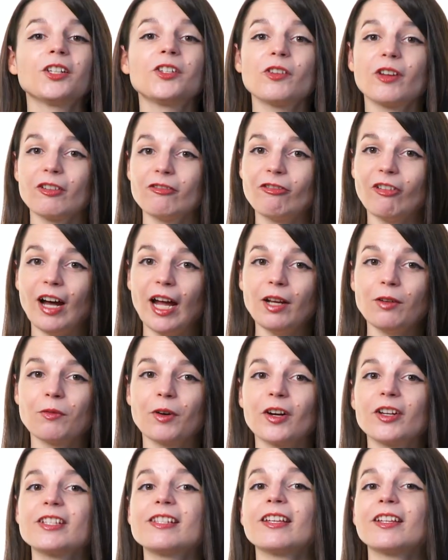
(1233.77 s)
You can find
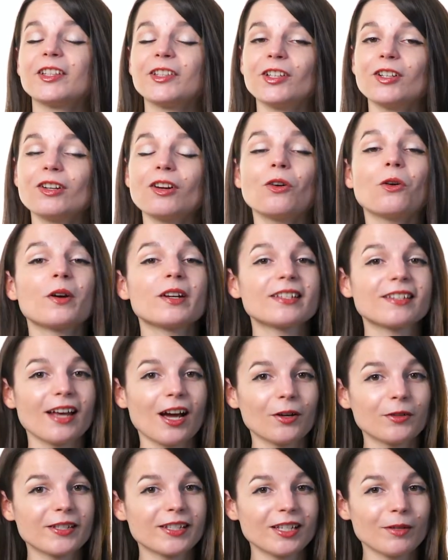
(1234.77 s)
words that look or
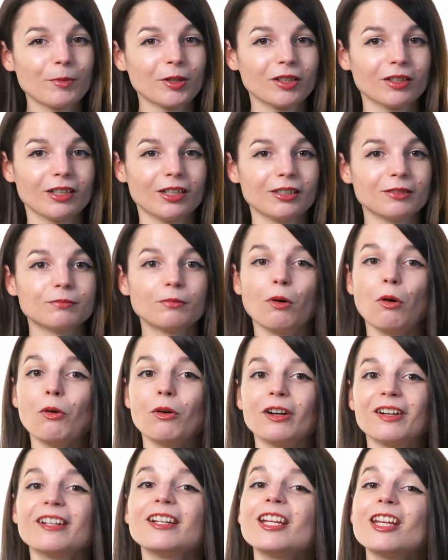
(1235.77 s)
sound similar,
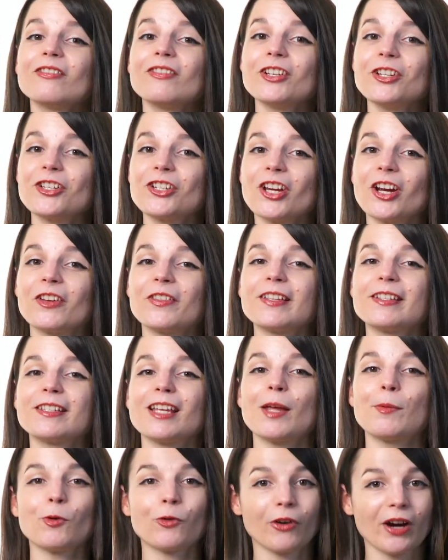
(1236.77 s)
or even share the
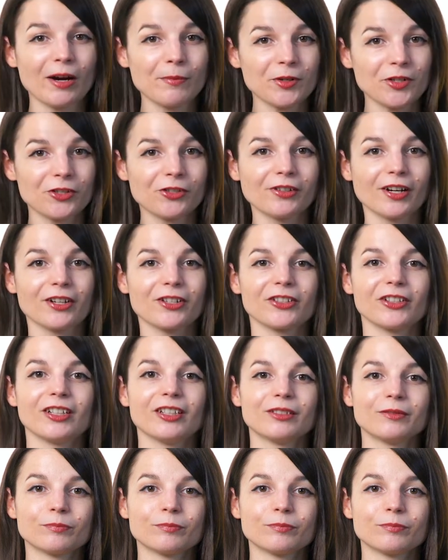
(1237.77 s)
same grammar structure.